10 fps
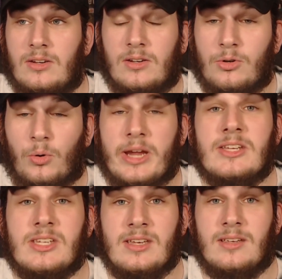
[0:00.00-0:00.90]

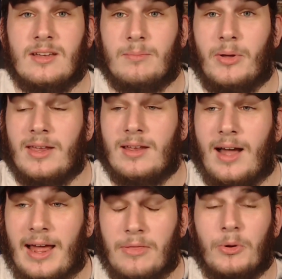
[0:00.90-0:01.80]
crazy, but
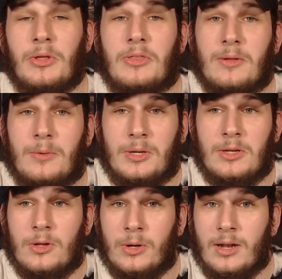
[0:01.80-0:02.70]
I really think that we
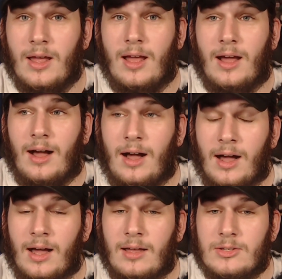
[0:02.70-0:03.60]
could do it.
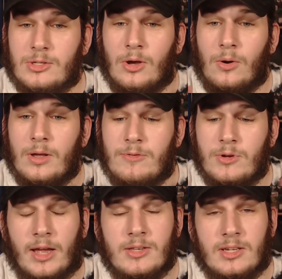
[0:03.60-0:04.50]
So if you
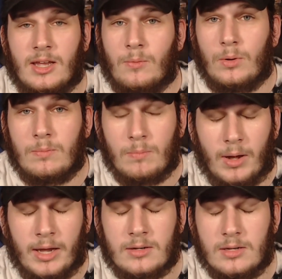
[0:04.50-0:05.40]
guys, again, wouldn't
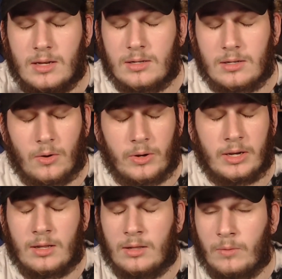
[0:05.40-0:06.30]
mind
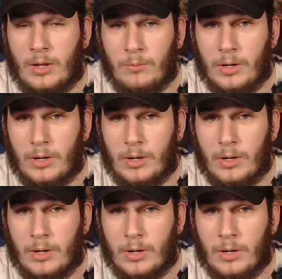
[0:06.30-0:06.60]
going into that red